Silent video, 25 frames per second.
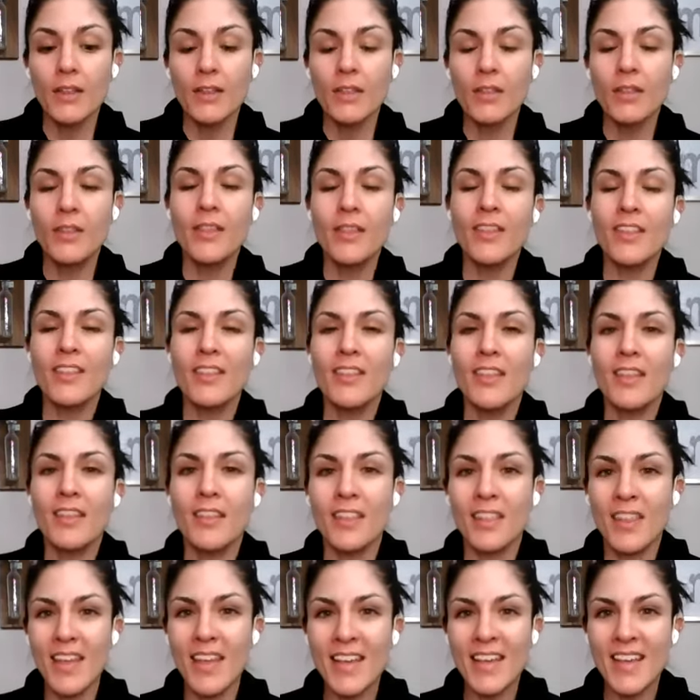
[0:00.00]
The, the
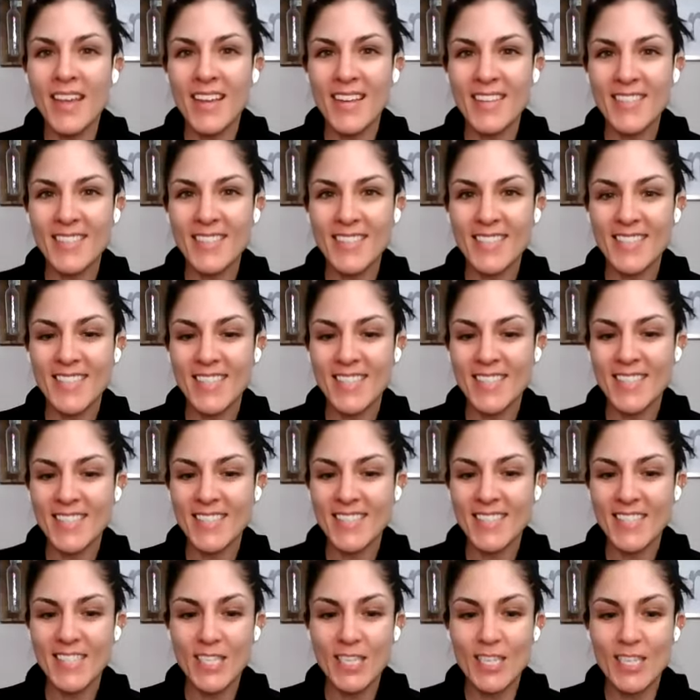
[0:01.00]
thing is,
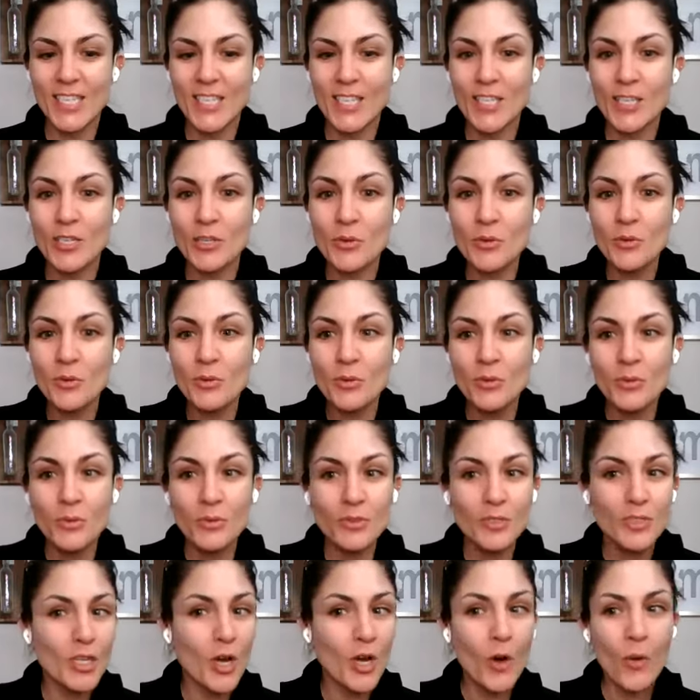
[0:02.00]
is you
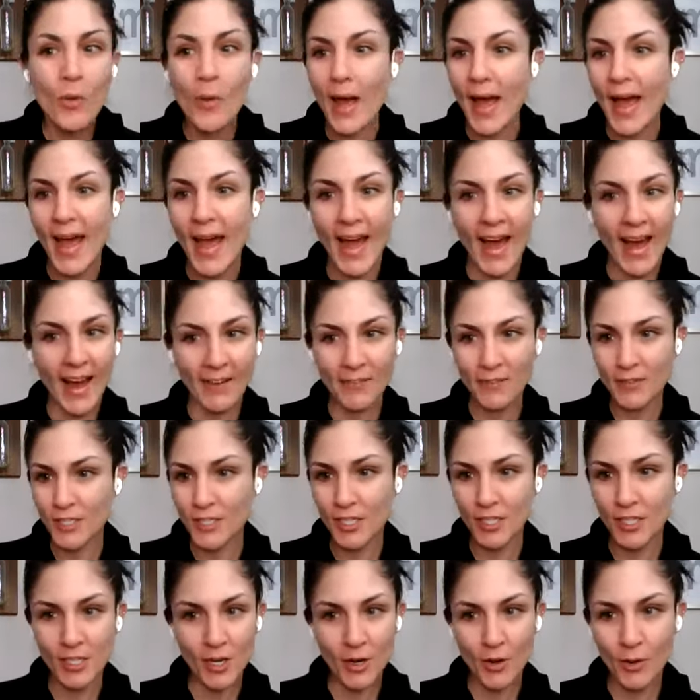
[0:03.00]
don't have
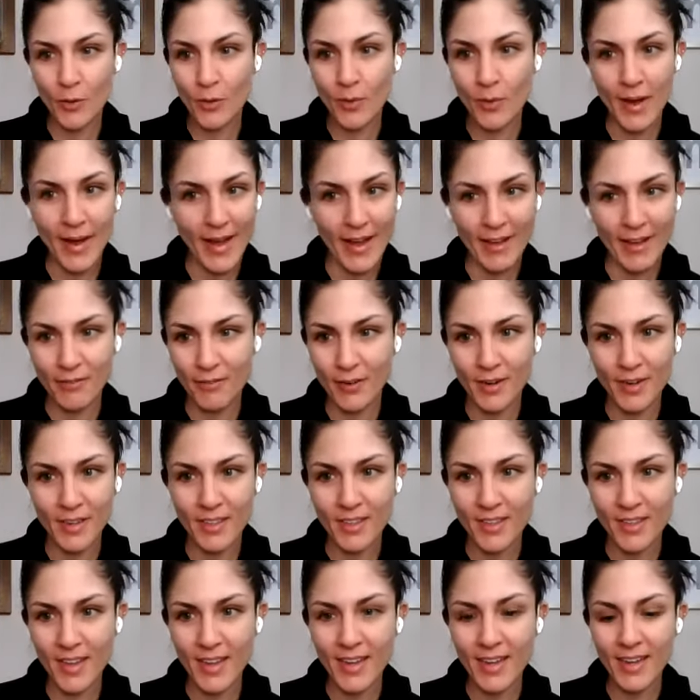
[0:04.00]
to know
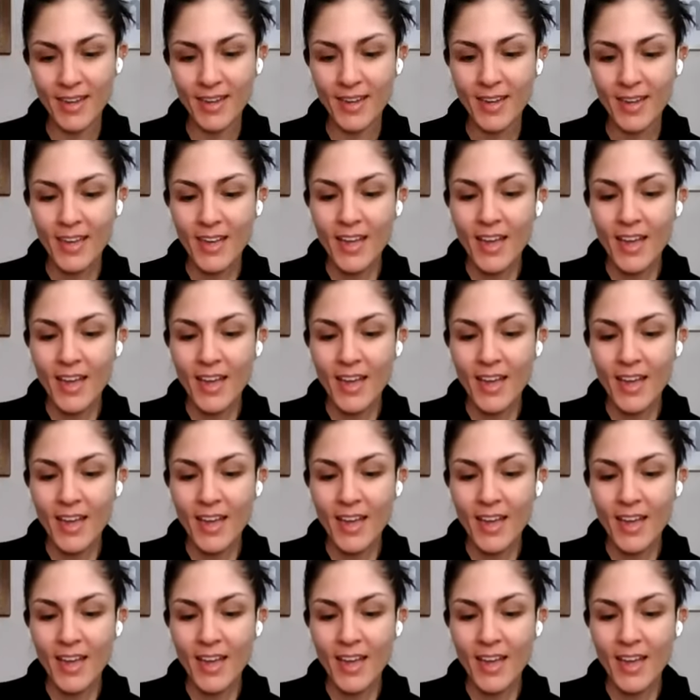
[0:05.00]
everything.